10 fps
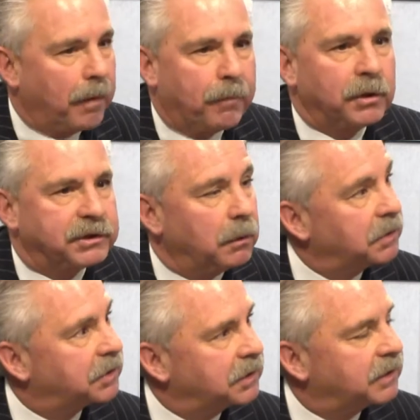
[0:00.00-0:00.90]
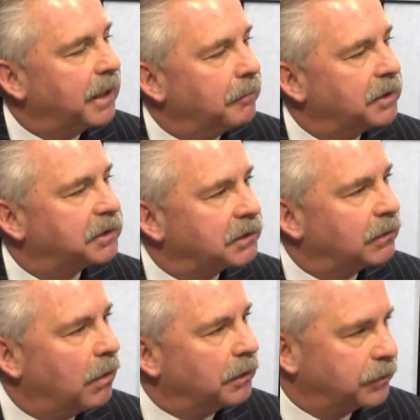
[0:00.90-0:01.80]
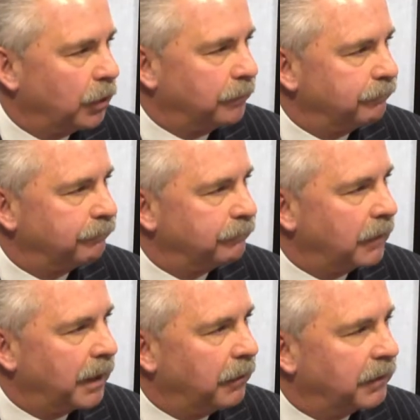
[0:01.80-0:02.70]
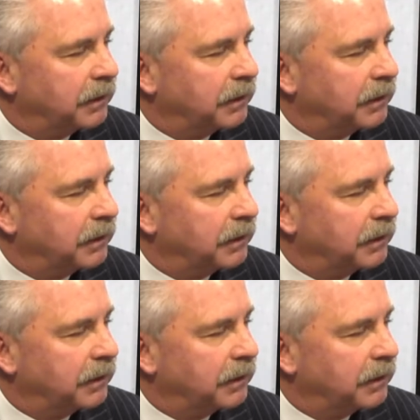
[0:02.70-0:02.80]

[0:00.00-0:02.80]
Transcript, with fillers: a, a, person that wants to stay in business long term. I so, what